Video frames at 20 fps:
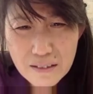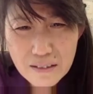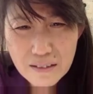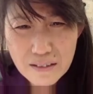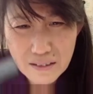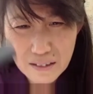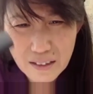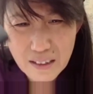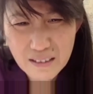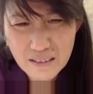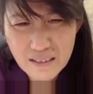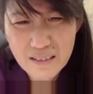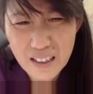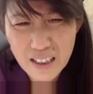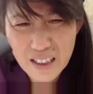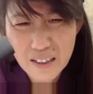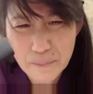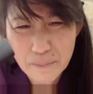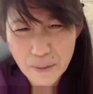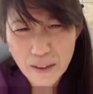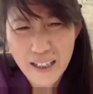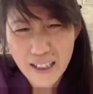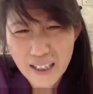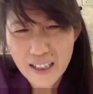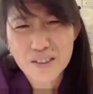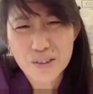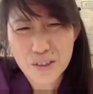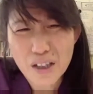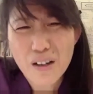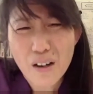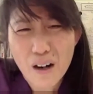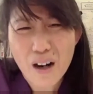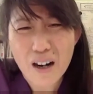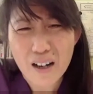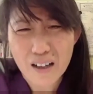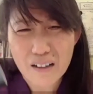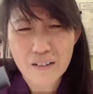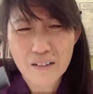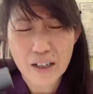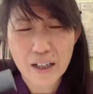You can think about like a cigar,
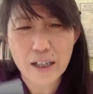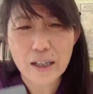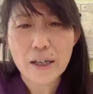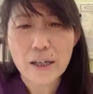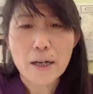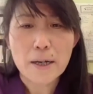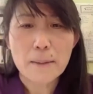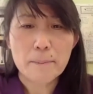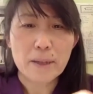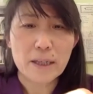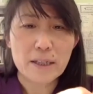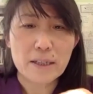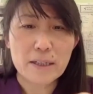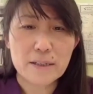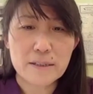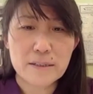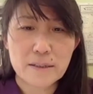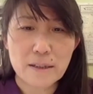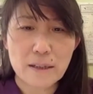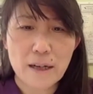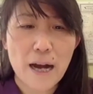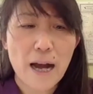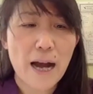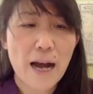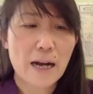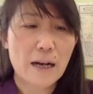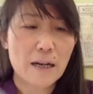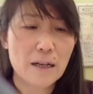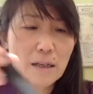okay? But it's hot.